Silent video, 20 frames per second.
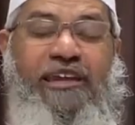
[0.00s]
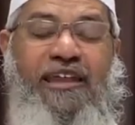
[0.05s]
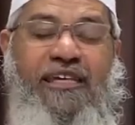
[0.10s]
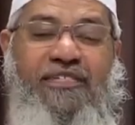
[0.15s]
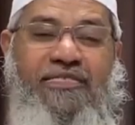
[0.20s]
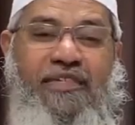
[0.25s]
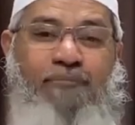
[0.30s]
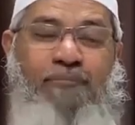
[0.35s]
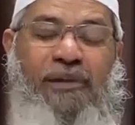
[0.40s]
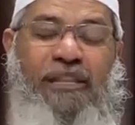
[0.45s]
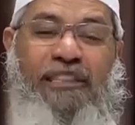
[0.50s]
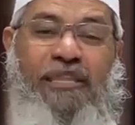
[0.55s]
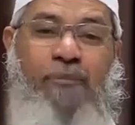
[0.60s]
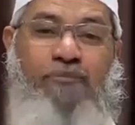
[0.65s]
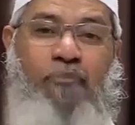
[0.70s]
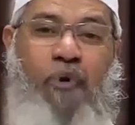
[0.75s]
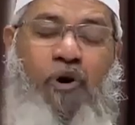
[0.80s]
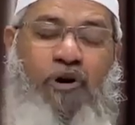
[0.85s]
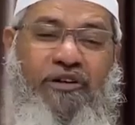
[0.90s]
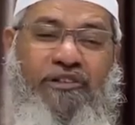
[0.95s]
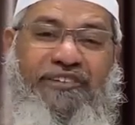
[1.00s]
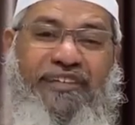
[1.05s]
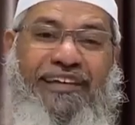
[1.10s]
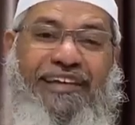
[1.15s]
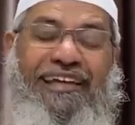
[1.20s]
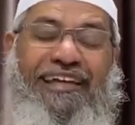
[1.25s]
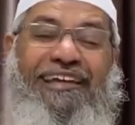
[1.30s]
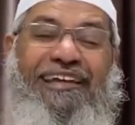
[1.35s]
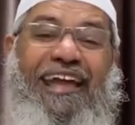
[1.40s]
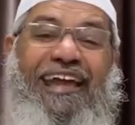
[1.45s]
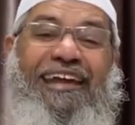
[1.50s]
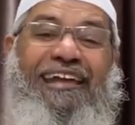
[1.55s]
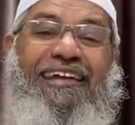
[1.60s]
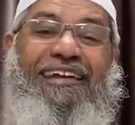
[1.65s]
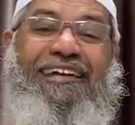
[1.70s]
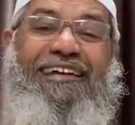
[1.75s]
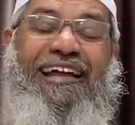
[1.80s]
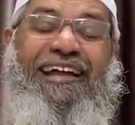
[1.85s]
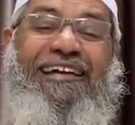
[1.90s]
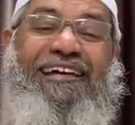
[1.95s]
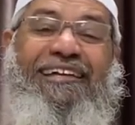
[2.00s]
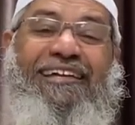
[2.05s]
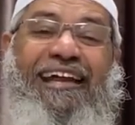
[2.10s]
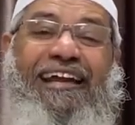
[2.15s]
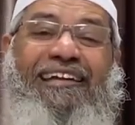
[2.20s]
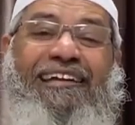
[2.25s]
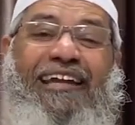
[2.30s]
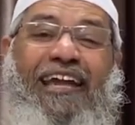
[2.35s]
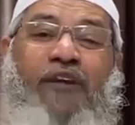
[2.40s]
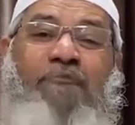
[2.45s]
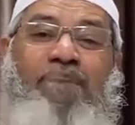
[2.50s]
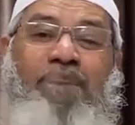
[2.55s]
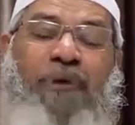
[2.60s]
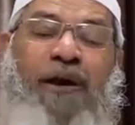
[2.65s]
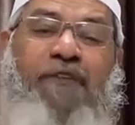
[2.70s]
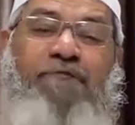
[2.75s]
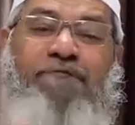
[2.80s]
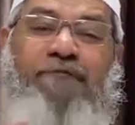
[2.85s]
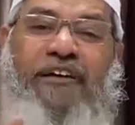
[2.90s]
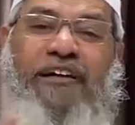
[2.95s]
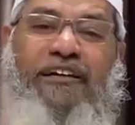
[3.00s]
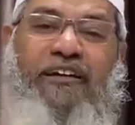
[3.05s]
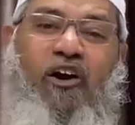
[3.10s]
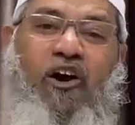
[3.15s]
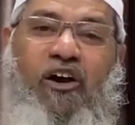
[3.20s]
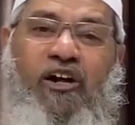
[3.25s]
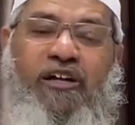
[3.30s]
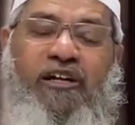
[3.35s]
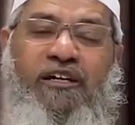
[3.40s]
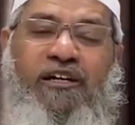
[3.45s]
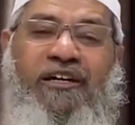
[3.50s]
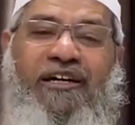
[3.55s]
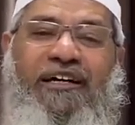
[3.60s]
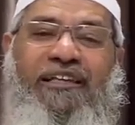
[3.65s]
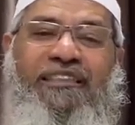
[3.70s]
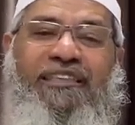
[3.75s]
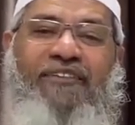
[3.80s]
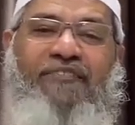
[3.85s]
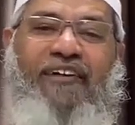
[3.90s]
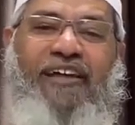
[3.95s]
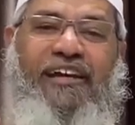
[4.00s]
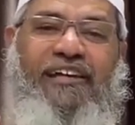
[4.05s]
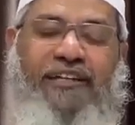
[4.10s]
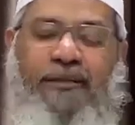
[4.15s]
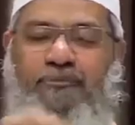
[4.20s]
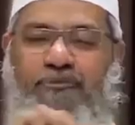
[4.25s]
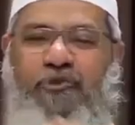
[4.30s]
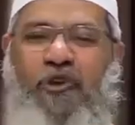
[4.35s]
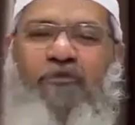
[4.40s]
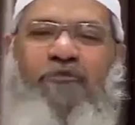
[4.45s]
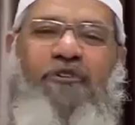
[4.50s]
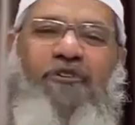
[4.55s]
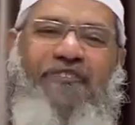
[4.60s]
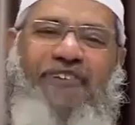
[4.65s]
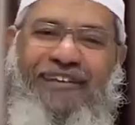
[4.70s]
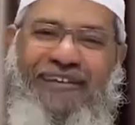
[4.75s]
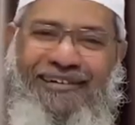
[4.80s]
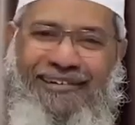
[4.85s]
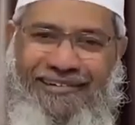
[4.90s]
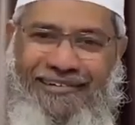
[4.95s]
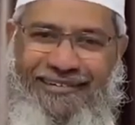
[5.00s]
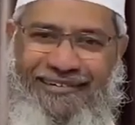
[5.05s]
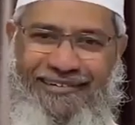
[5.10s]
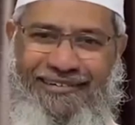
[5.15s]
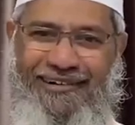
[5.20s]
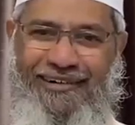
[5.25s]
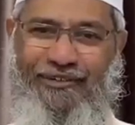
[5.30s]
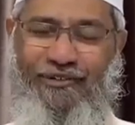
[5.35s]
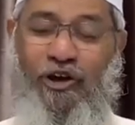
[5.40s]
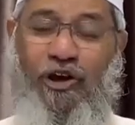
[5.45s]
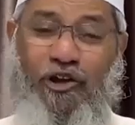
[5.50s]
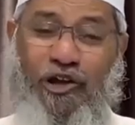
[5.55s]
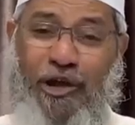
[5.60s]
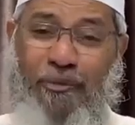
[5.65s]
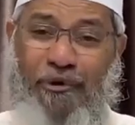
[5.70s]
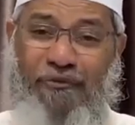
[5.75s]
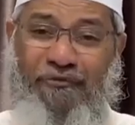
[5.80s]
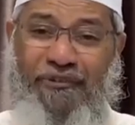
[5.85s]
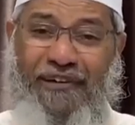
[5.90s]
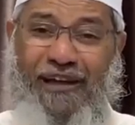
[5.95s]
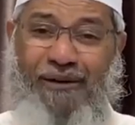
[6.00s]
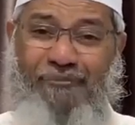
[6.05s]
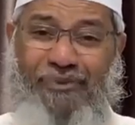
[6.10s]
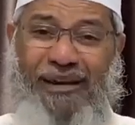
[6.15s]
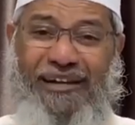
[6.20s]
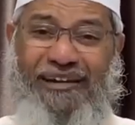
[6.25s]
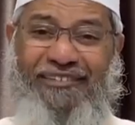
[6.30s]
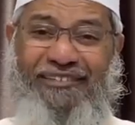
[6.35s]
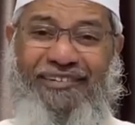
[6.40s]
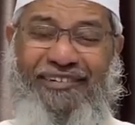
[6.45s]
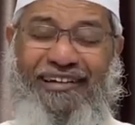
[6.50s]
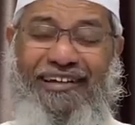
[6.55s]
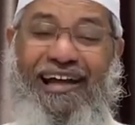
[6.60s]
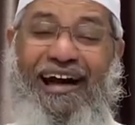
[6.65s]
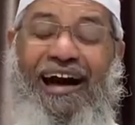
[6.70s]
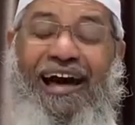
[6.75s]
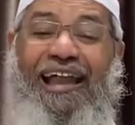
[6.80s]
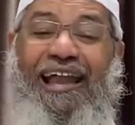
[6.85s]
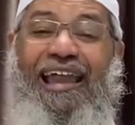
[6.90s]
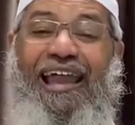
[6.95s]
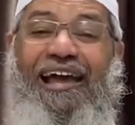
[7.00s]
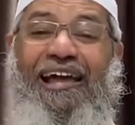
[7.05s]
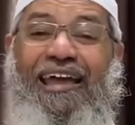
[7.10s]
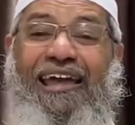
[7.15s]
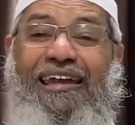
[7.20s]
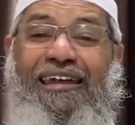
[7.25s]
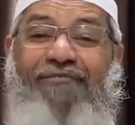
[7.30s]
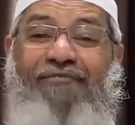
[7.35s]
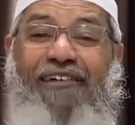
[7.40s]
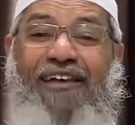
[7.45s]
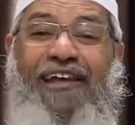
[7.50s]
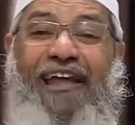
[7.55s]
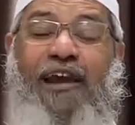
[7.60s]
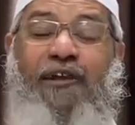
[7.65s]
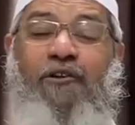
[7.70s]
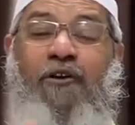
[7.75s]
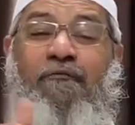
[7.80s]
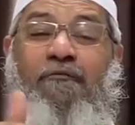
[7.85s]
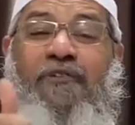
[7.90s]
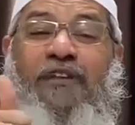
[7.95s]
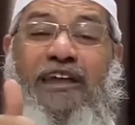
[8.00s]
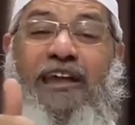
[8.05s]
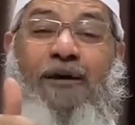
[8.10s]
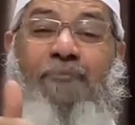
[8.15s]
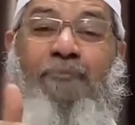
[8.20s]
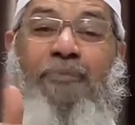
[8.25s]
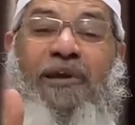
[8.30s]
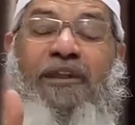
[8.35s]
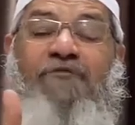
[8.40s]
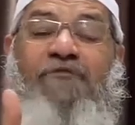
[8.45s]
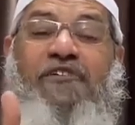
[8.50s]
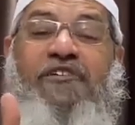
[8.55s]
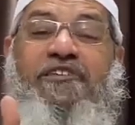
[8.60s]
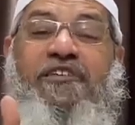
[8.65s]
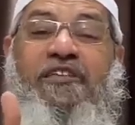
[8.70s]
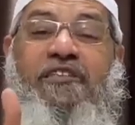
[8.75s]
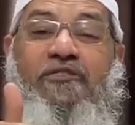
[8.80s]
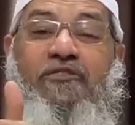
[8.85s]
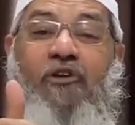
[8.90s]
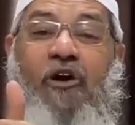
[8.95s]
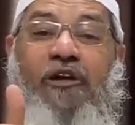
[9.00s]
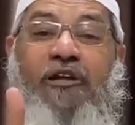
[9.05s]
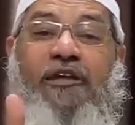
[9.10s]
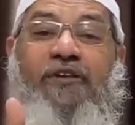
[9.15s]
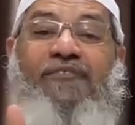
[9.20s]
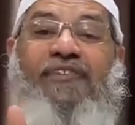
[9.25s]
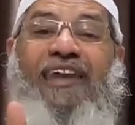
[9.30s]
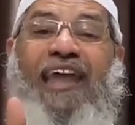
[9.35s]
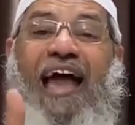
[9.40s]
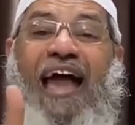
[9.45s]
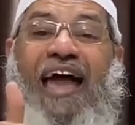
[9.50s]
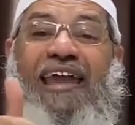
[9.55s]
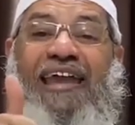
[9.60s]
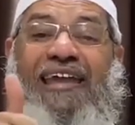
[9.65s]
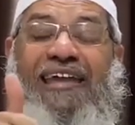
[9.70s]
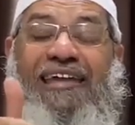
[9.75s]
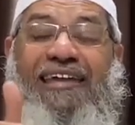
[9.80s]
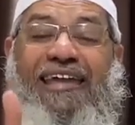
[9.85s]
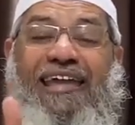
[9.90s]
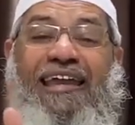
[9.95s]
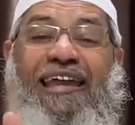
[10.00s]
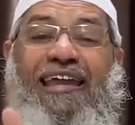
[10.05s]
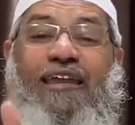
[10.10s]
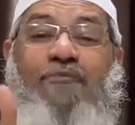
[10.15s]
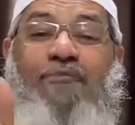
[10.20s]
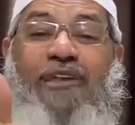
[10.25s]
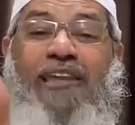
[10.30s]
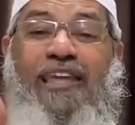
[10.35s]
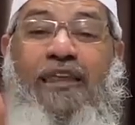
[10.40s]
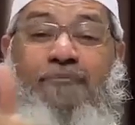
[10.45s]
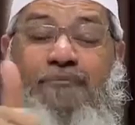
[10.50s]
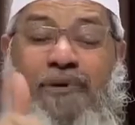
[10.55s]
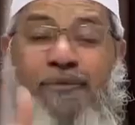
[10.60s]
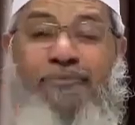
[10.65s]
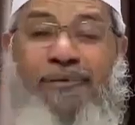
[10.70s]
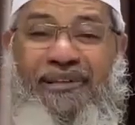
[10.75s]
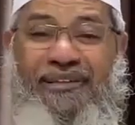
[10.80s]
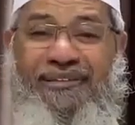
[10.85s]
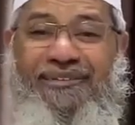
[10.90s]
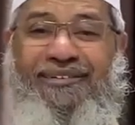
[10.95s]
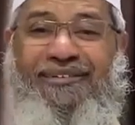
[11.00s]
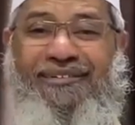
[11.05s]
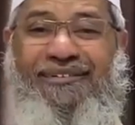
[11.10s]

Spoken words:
reassemble the bones, He can reconstruct in perfect order the very tips of your fingers. Talking about fingerprints, Allah can even get your fingerprints, which is not even identical in a million people.